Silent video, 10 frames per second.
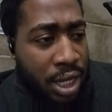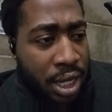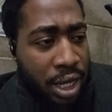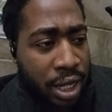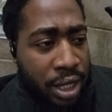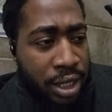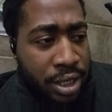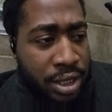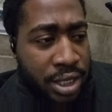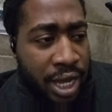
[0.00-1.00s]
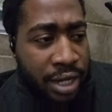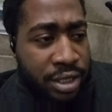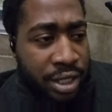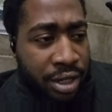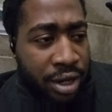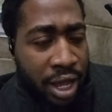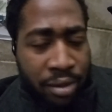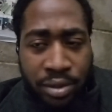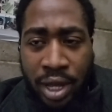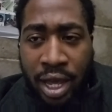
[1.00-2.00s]
Zack
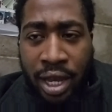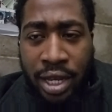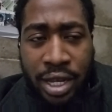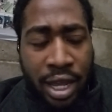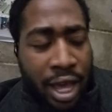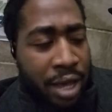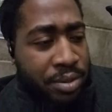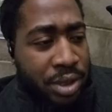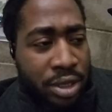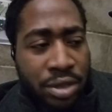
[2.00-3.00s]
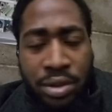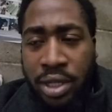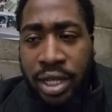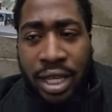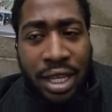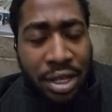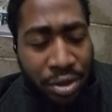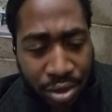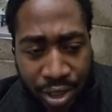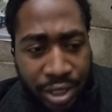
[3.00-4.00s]
Zenner, he absolutely
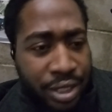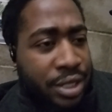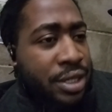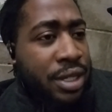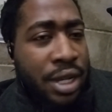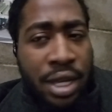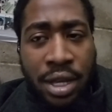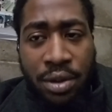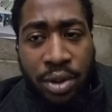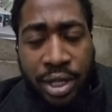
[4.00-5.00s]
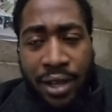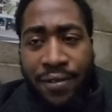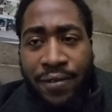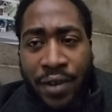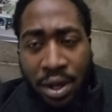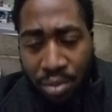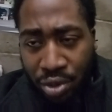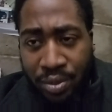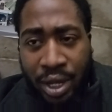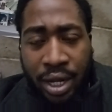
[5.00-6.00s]
killed us with that
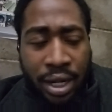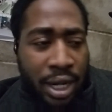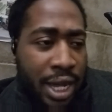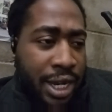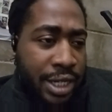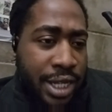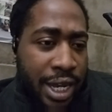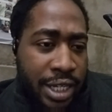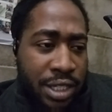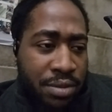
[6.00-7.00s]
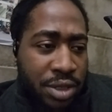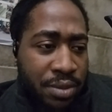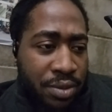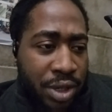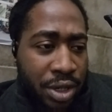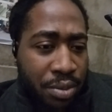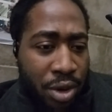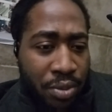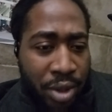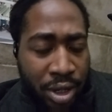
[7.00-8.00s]
fumble, man. The Lions had some good
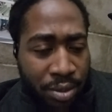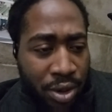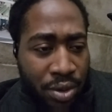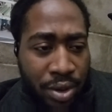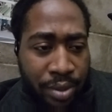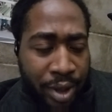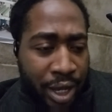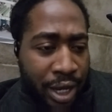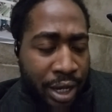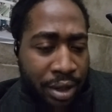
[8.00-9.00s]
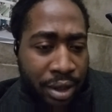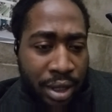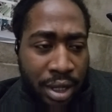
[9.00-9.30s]
momentum going, man, and